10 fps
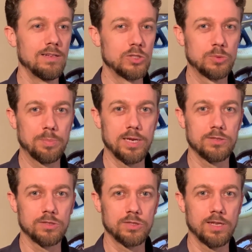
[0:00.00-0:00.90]

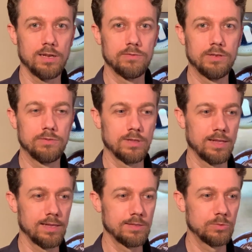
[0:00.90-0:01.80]
spacers that have different
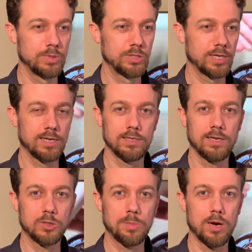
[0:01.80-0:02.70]
lengths, which I can
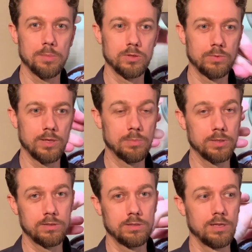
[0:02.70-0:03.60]
experiment with,
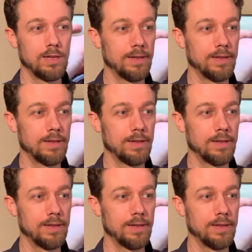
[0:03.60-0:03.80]
but